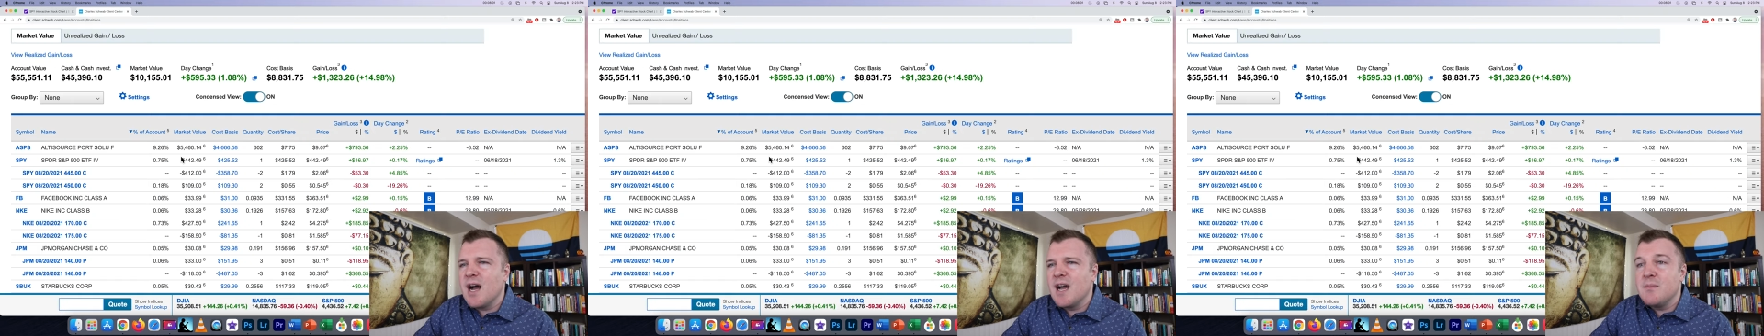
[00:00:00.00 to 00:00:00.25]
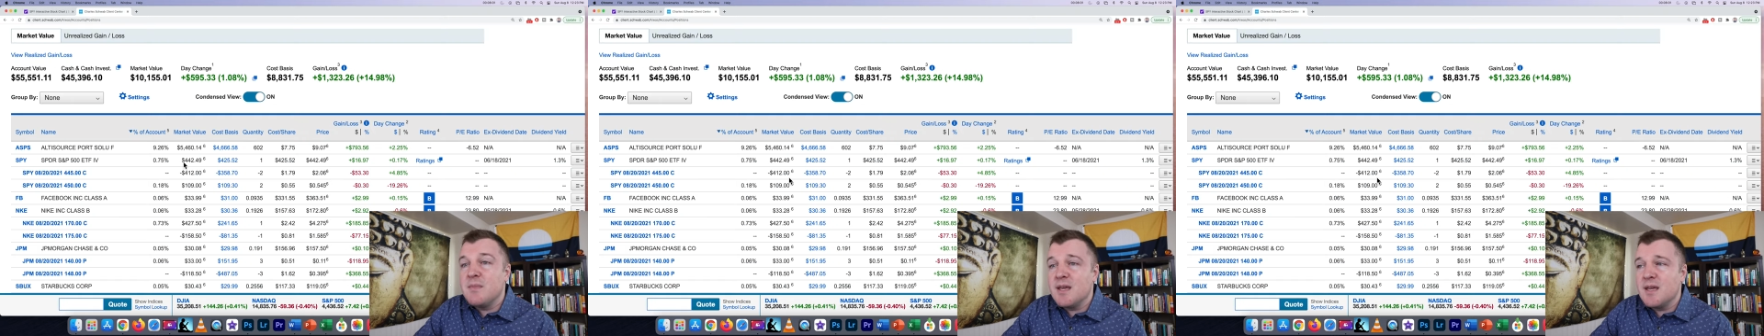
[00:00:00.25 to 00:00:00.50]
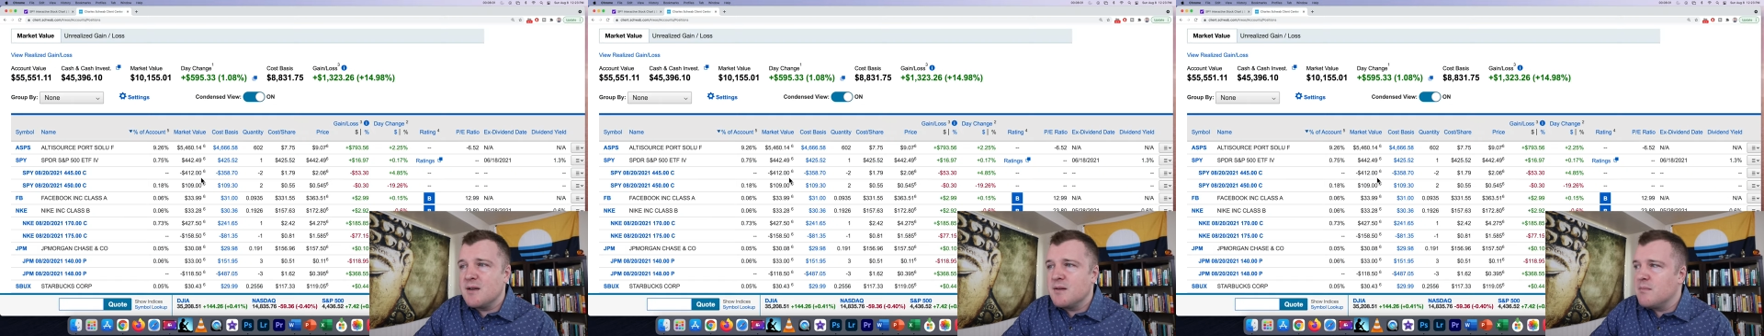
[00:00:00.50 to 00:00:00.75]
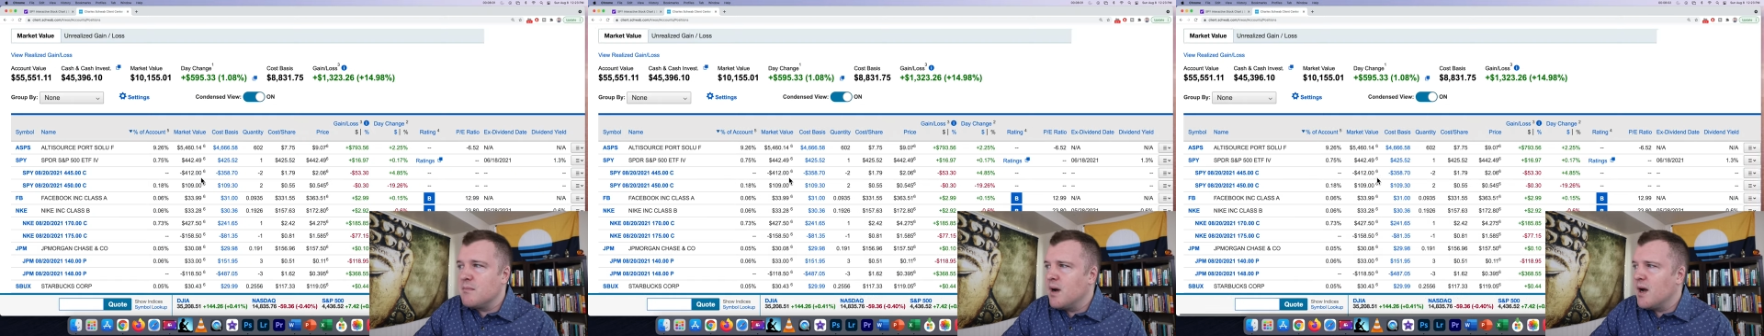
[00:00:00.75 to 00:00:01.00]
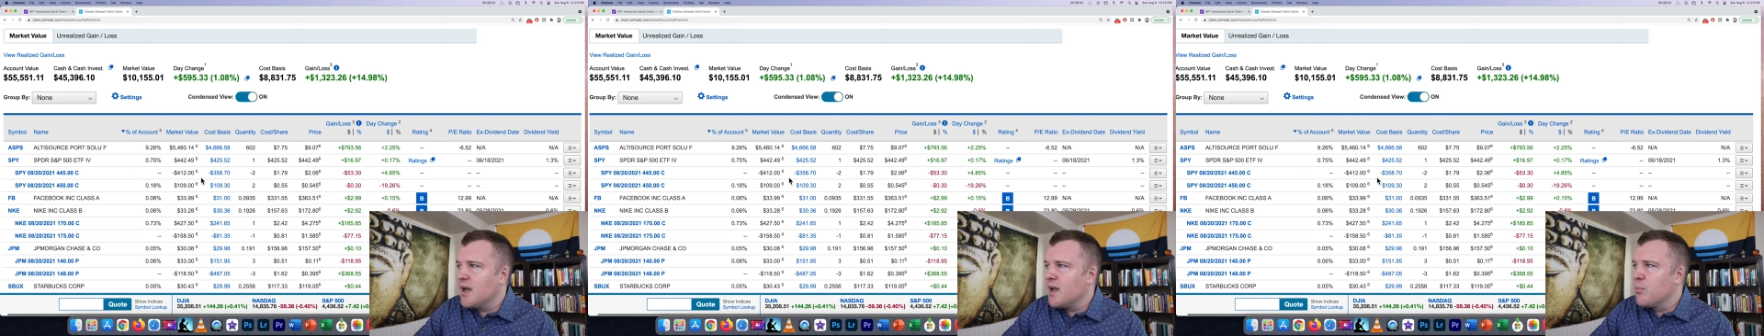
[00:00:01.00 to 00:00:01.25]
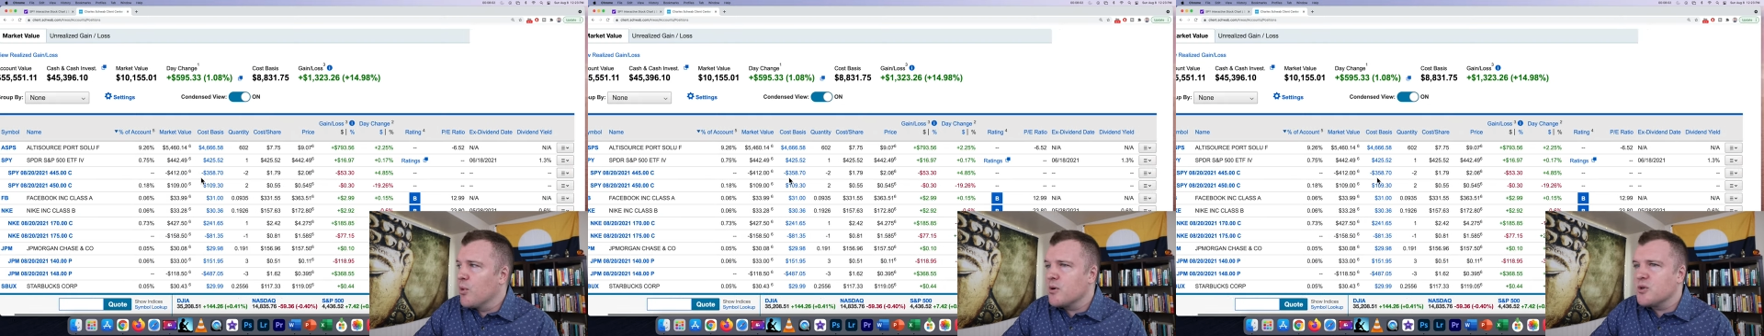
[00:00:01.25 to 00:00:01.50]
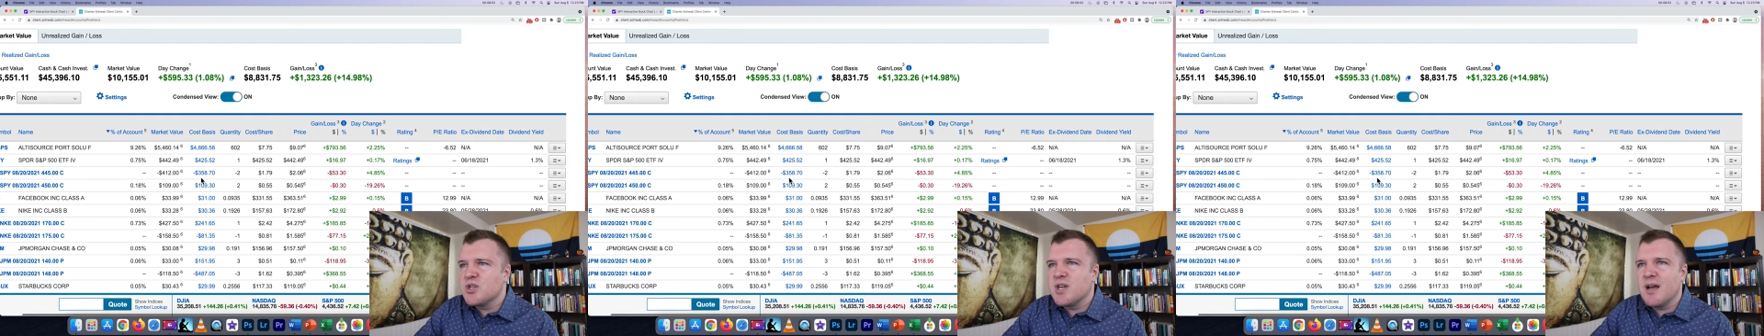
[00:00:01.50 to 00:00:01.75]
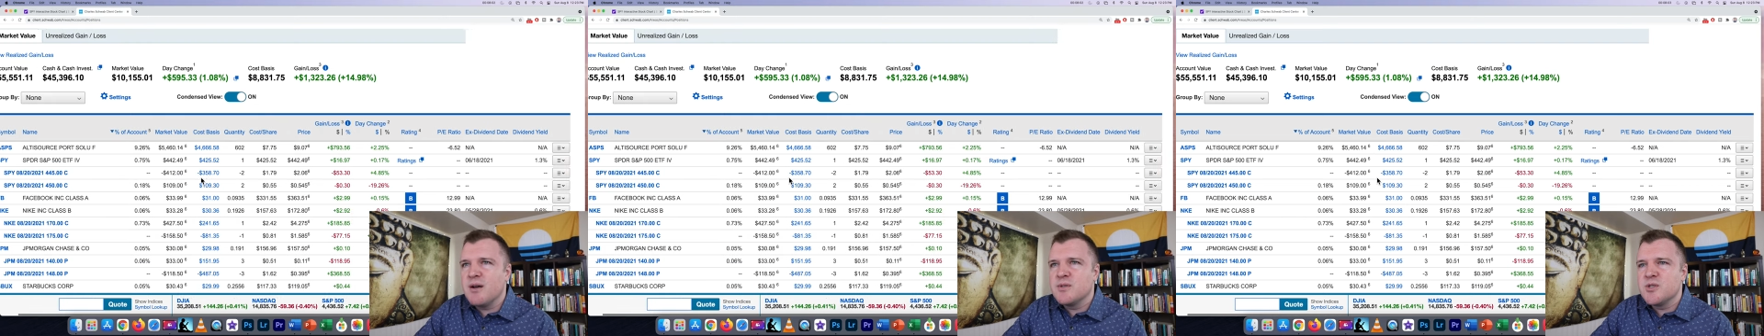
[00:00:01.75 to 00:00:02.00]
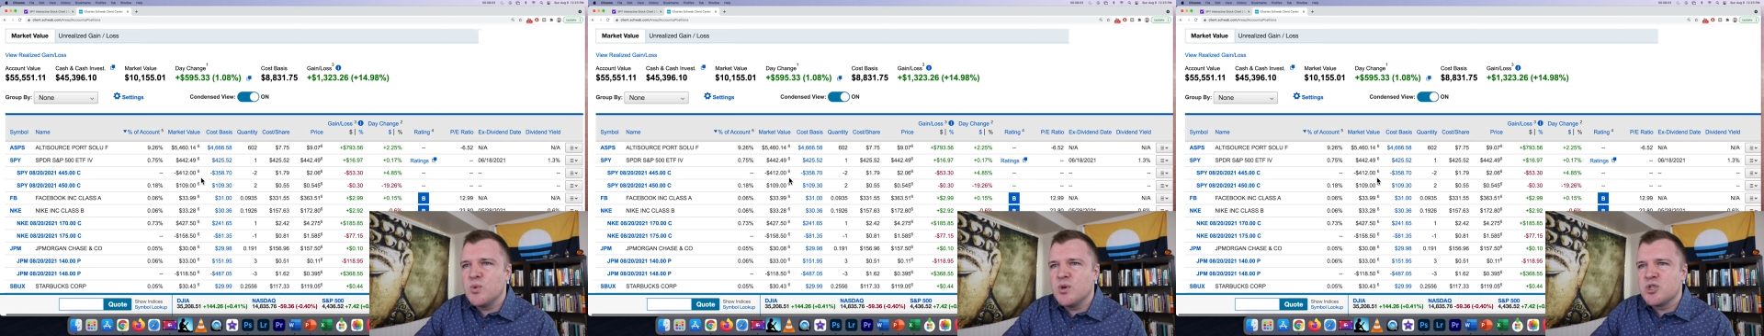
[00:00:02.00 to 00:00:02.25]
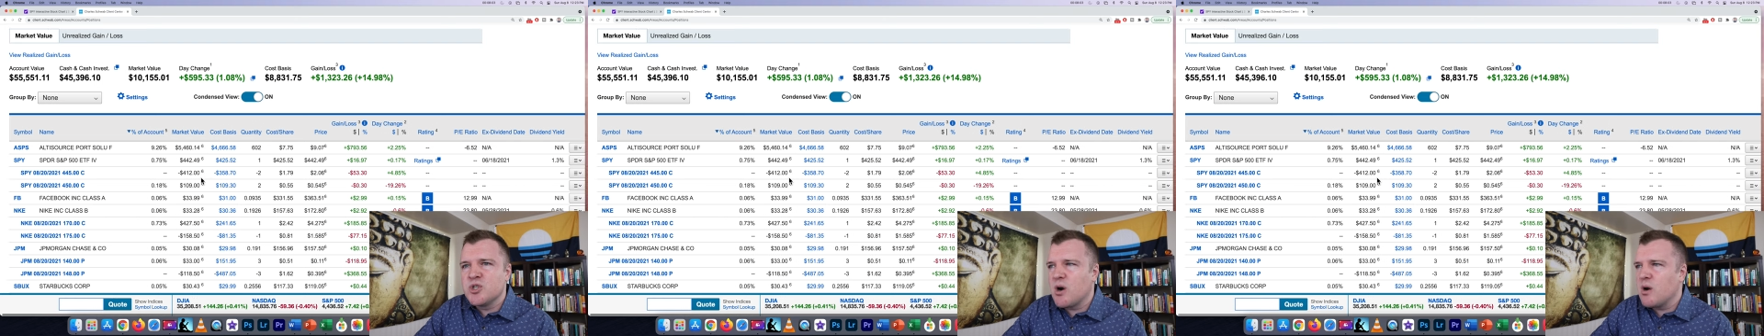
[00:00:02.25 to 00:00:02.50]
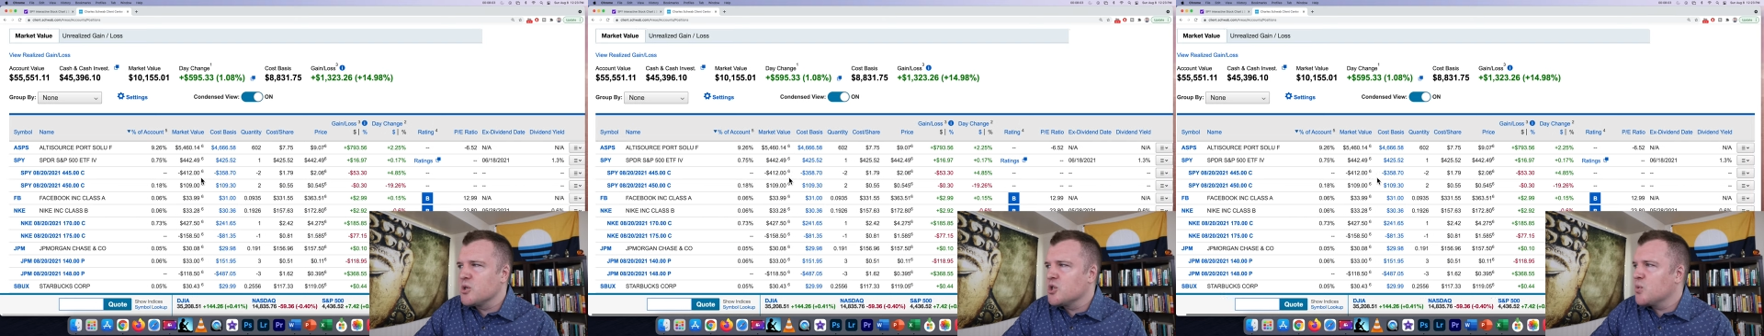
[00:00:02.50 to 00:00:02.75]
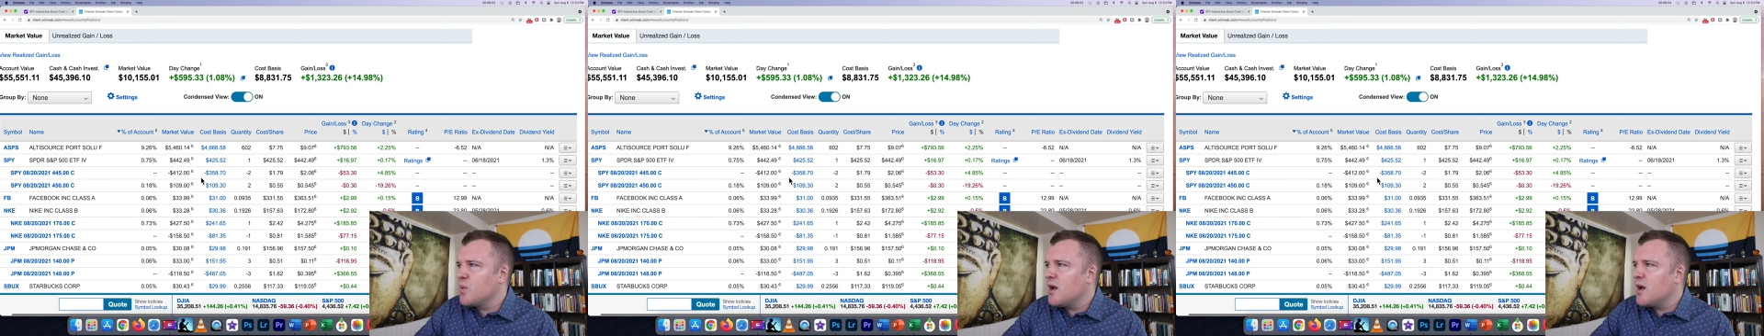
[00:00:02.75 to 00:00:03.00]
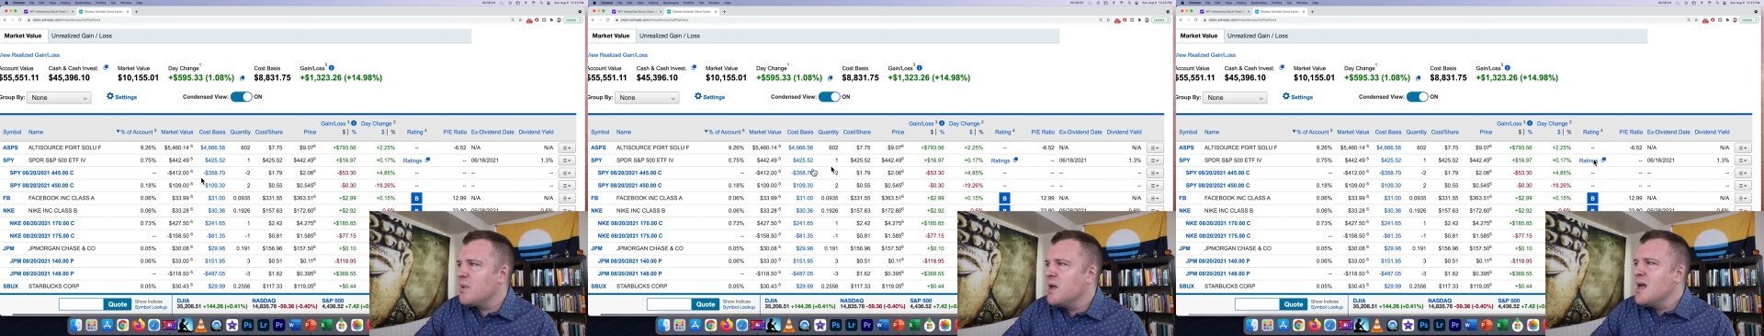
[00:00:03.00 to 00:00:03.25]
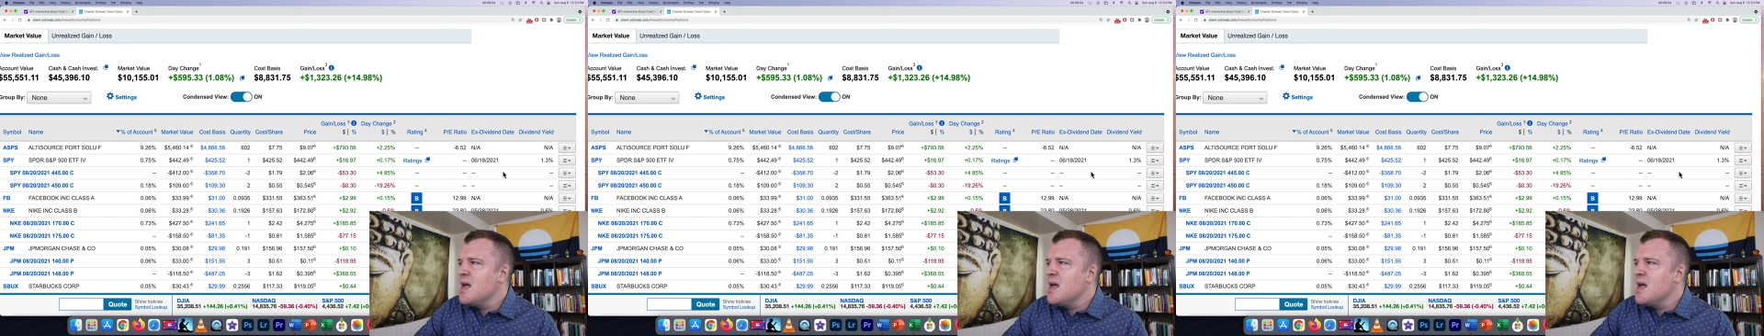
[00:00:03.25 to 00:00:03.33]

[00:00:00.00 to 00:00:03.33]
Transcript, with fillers: I'm in my brokerage accounts with Charles Schwab.